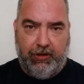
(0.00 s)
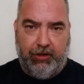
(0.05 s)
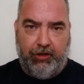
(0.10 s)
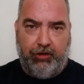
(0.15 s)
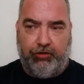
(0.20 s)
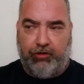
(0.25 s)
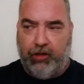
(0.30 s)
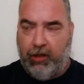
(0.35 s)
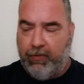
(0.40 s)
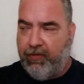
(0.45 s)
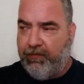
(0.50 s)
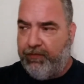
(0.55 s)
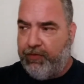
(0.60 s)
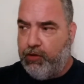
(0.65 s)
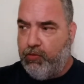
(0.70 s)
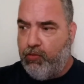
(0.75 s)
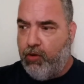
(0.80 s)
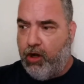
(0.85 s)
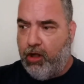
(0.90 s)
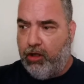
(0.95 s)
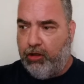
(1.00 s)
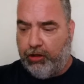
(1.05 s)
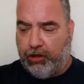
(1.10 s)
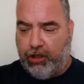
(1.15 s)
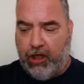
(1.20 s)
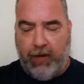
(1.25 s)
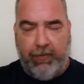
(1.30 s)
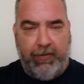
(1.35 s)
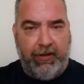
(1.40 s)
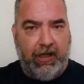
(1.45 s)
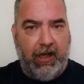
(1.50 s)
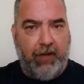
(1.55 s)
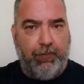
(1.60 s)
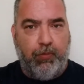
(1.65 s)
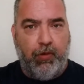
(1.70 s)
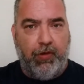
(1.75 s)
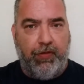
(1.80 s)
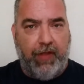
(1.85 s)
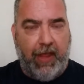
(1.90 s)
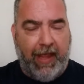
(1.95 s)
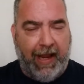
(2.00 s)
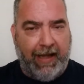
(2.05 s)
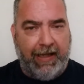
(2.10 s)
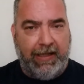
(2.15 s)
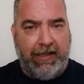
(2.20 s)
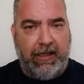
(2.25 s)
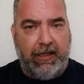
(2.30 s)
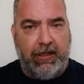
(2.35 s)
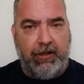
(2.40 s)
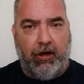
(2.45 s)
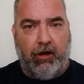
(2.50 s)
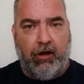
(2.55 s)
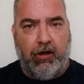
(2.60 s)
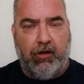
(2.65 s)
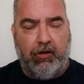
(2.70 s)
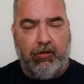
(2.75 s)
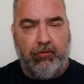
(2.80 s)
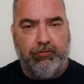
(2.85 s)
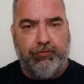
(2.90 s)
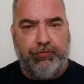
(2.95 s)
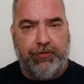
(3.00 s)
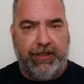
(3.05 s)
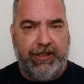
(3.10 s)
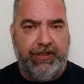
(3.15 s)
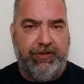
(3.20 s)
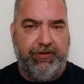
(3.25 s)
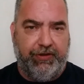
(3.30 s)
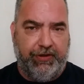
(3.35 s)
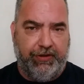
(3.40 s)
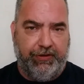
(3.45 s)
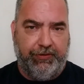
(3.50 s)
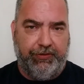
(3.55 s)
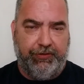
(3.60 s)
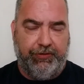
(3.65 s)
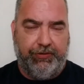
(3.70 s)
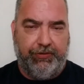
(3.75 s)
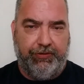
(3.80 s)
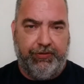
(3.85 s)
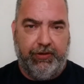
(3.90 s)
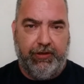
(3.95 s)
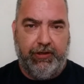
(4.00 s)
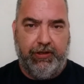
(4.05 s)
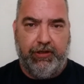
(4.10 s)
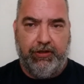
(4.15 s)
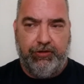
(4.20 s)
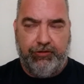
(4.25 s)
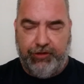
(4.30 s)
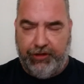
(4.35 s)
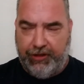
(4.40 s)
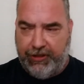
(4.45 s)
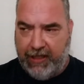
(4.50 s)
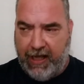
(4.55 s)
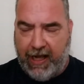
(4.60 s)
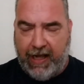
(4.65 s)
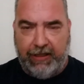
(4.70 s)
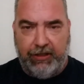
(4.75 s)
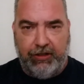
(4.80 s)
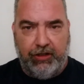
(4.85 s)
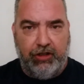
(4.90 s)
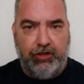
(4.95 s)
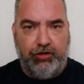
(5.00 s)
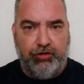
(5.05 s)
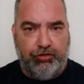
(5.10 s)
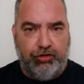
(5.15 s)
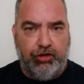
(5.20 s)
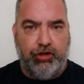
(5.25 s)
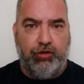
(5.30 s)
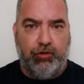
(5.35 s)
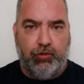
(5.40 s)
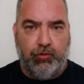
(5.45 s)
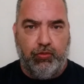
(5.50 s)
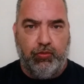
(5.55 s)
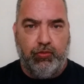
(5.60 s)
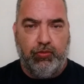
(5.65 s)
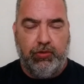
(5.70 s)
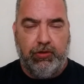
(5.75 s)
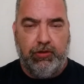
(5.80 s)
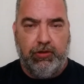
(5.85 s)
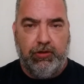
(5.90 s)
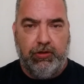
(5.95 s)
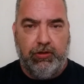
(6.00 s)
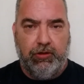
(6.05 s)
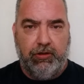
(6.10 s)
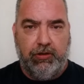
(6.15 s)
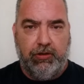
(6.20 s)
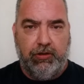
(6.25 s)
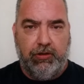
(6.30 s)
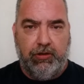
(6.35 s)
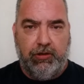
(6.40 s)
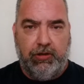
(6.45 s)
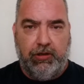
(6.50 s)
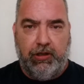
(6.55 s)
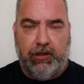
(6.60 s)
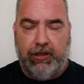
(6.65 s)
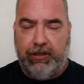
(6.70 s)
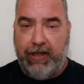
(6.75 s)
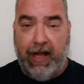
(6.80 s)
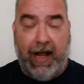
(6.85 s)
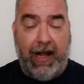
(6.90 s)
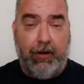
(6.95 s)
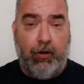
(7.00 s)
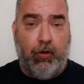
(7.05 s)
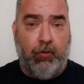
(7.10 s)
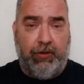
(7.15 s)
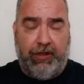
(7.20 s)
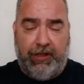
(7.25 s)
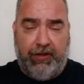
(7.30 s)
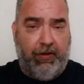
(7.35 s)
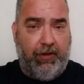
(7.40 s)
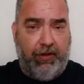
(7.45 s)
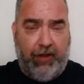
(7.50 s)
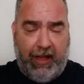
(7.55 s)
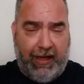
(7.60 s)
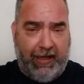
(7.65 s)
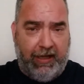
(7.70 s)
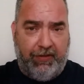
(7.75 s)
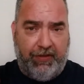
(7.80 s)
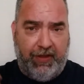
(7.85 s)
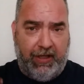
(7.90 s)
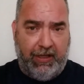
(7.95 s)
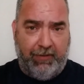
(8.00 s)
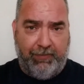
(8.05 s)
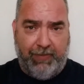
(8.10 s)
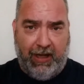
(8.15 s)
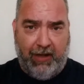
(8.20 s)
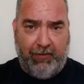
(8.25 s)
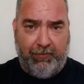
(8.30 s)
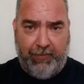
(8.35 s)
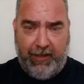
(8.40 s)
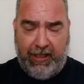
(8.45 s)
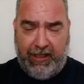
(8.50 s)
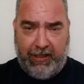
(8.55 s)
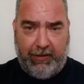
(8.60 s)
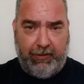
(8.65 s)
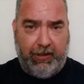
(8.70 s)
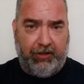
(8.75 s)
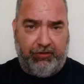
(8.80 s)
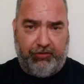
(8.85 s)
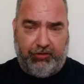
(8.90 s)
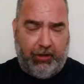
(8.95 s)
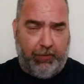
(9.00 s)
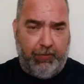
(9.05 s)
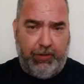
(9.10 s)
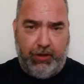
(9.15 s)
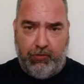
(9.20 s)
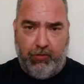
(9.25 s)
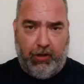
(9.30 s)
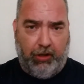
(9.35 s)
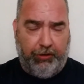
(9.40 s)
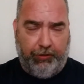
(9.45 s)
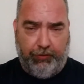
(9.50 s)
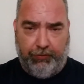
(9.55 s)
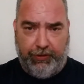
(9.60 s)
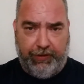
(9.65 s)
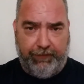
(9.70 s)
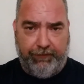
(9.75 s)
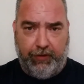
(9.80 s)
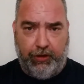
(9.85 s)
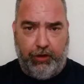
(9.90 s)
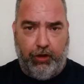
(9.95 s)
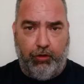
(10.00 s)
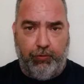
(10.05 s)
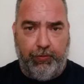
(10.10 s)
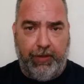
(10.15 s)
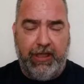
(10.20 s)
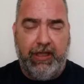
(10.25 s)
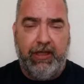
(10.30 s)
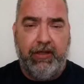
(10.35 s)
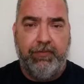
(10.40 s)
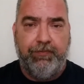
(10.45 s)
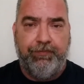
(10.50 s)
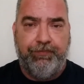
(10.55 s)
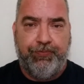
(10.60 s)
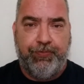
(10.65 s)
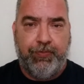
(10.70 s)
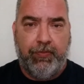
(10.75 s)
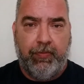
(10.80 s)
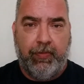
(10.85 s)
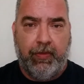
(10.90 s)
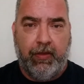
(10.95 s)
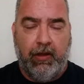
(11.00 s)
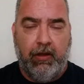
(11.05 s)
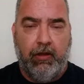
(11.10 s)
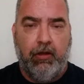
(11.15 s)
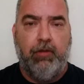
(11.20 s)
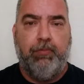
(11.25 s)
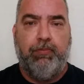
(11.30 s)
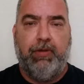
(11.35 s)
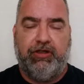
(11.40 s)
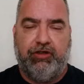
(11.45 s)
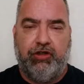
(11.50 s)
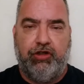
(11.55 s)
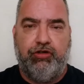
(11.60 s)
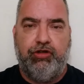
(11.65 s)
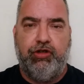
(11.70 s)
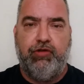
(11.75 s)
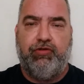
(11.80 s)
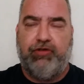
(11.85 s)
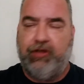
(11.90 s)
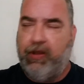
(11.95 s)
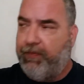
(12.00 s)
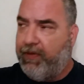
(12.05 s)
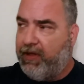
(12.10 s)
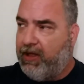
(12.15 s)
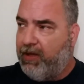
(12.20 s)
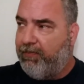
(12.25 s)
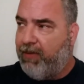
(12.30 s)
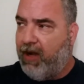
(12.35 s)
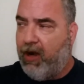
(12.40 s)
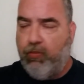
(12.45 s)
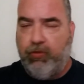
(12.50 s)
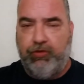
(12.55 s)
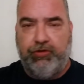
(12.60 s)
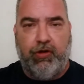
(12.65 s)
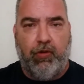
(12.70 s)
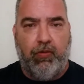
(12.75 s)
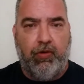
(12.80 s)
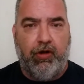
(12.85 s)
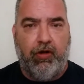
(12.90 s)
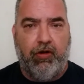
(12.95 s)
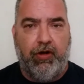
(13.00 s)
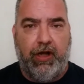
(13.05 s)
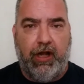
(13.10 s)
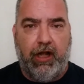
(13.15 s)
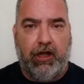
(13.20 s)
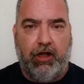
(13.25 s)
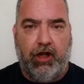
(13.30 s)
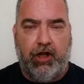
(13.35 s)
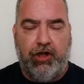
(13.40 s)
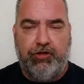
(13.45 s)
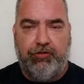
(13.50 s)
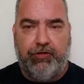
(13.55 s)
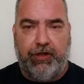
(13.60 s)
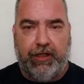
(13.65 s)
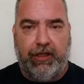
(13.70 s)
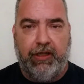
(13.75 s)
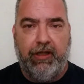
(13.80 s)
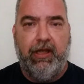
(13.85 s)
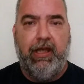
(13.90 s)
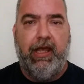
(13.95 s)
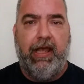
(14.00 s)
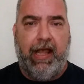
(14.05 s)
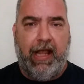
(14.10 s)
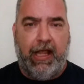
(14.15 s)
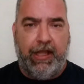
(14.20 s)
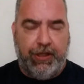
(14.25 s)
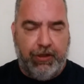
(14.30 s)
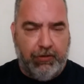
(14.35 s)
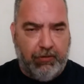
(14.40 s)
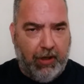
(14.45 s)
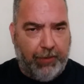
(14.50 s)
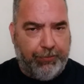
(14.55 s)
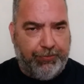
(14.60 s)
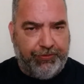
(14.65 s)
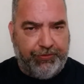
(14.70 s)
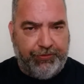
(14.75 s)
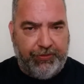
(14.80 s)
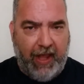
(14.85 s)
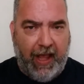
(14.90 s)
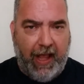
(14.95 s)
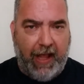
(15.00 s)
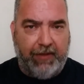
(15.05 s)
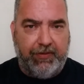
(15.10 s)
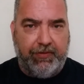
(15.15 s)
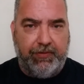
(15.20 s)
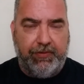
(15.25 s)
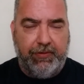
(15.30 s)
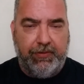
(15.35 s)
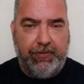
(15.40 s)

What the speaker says: Some of you all are coming up with any and all reasons to not do. Not only anything about me, because some of you all don't even know me, but to do something about what's going on in our country. And you're upset